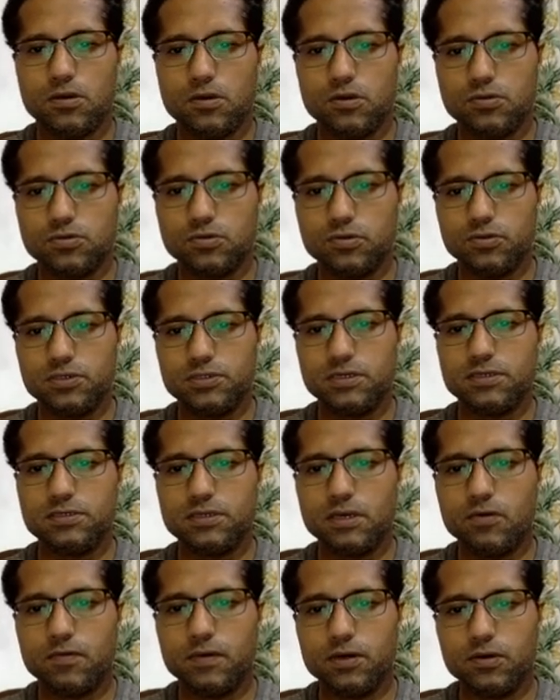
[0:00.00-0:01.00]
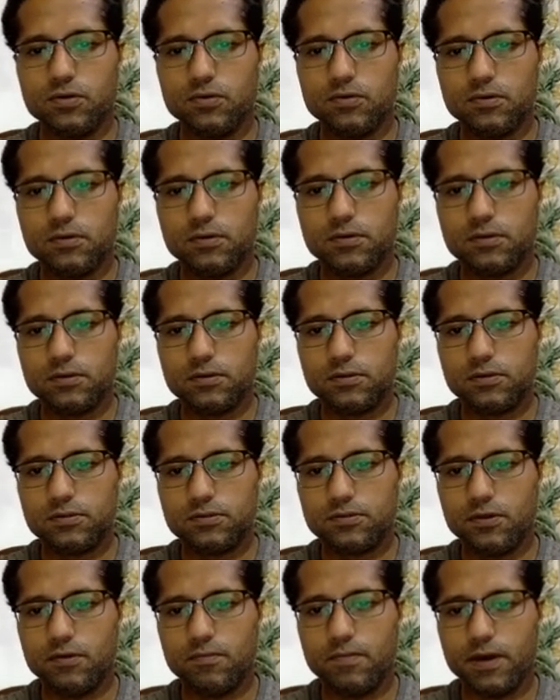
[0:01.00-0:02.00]
So this is equal to
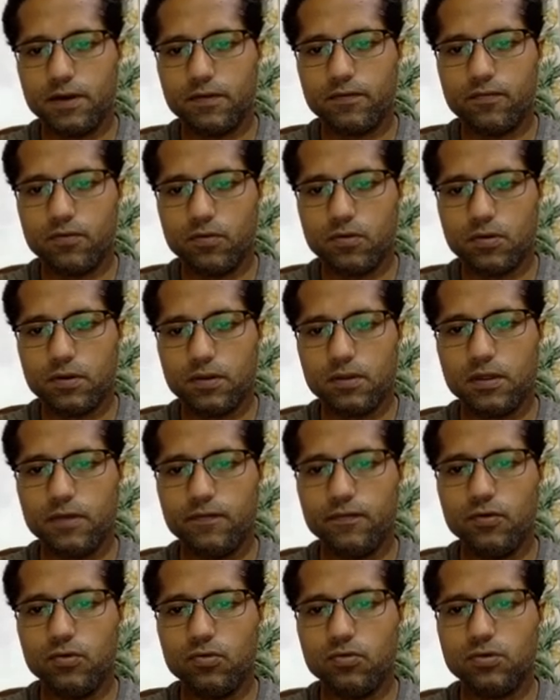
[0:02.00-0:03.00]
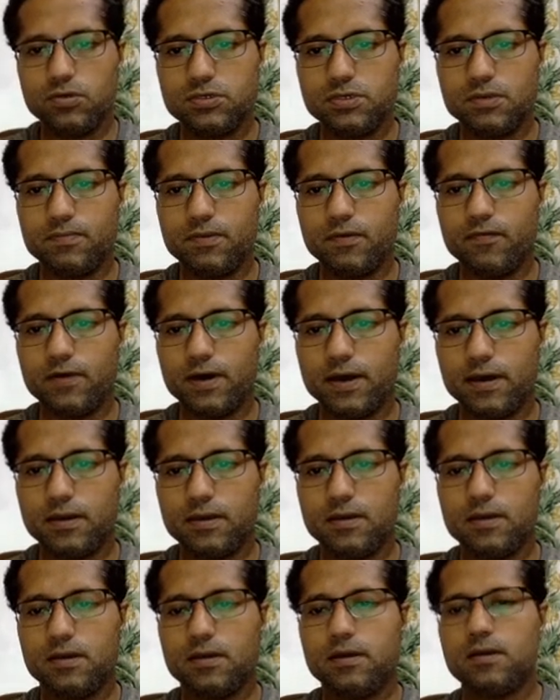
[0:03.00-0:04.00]
3 by 4. If you do
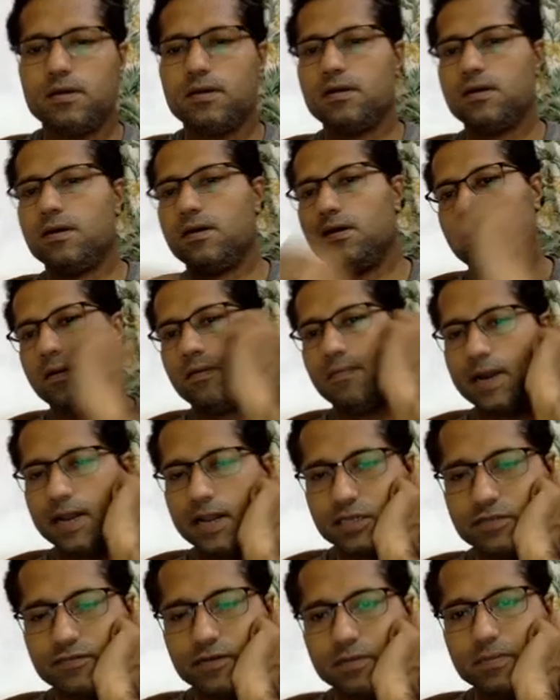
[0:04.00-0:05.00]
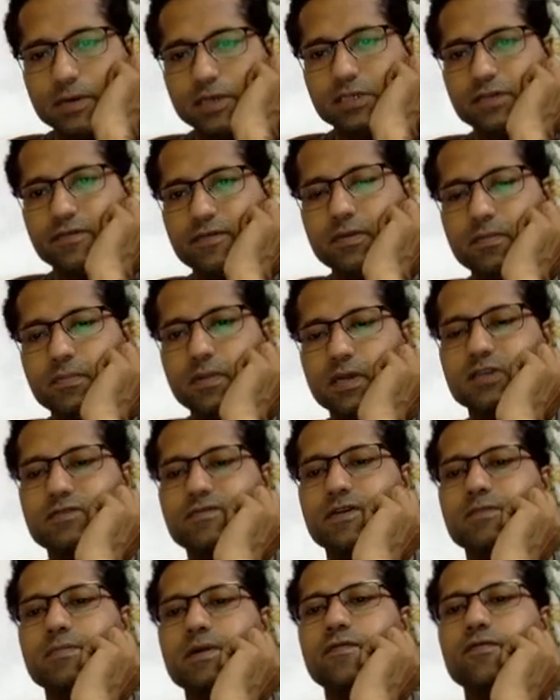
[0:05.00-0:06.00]
simplify, minus 1 by 7 plus
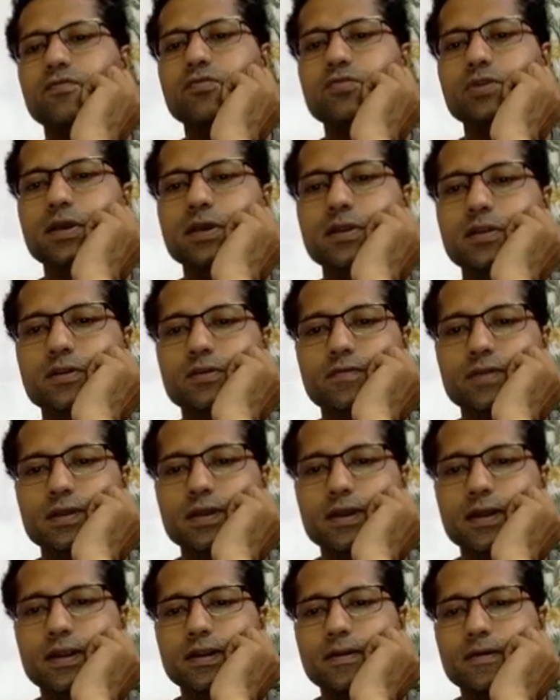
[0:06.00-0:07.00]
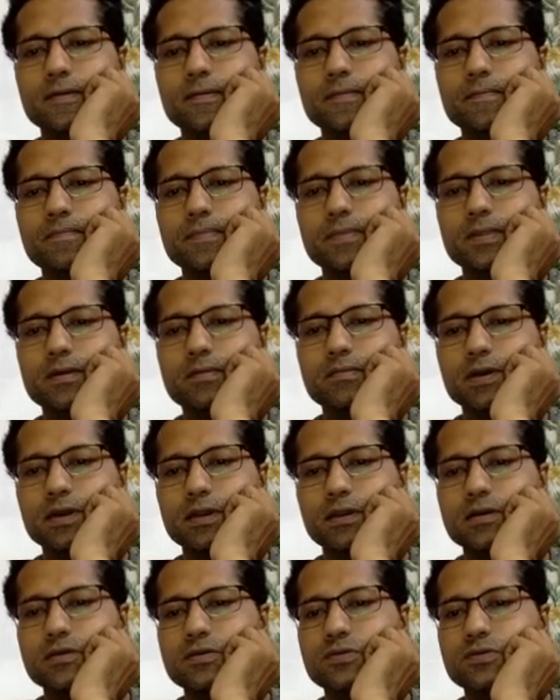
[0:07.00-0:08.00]
1 by 14, you will get minus